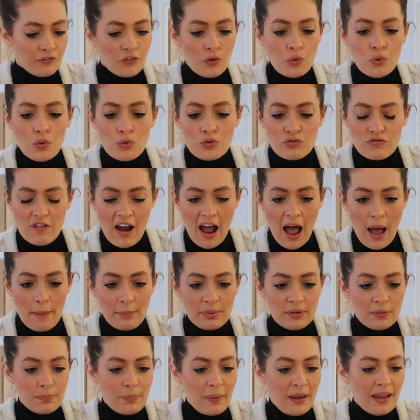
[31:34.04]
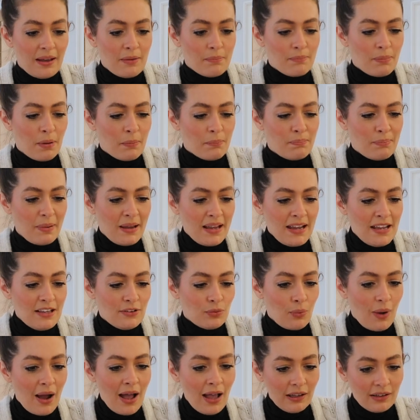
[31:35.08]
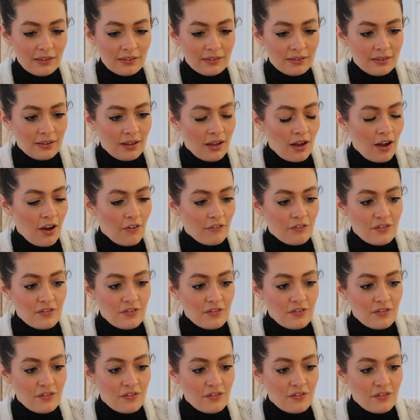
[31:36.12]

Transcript: food wraps, but, but beeswax.